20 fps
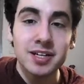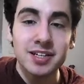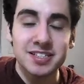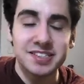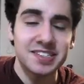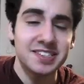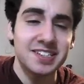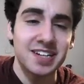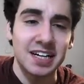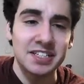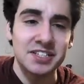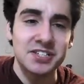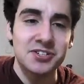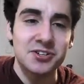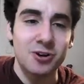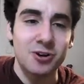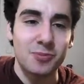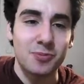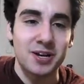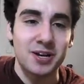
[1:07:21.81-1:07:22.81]
because it's got
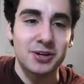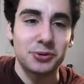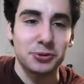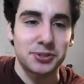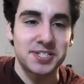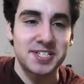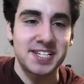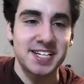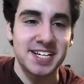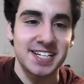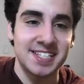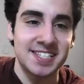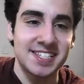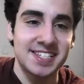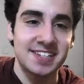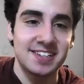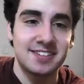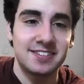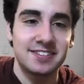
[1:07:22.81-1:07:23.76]
so many cool seeds.